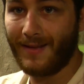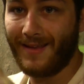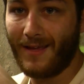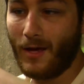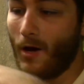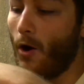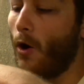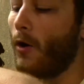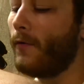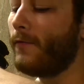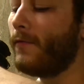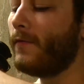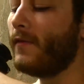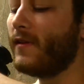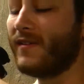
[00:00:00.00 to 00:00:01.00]
off
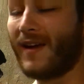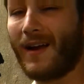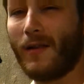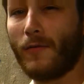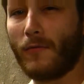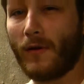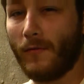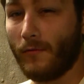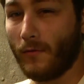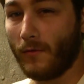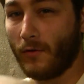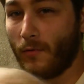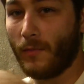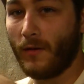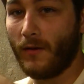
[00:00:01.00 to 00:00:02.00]
the side of the rifle a little
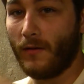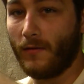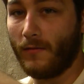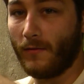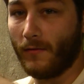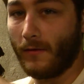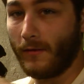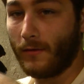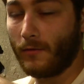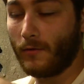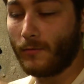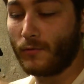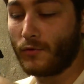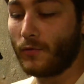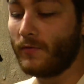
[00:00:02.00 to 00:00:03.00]
bit. It's a little
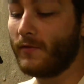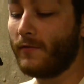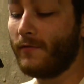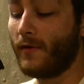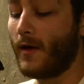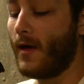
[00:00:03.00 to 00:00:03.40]
obtrusive.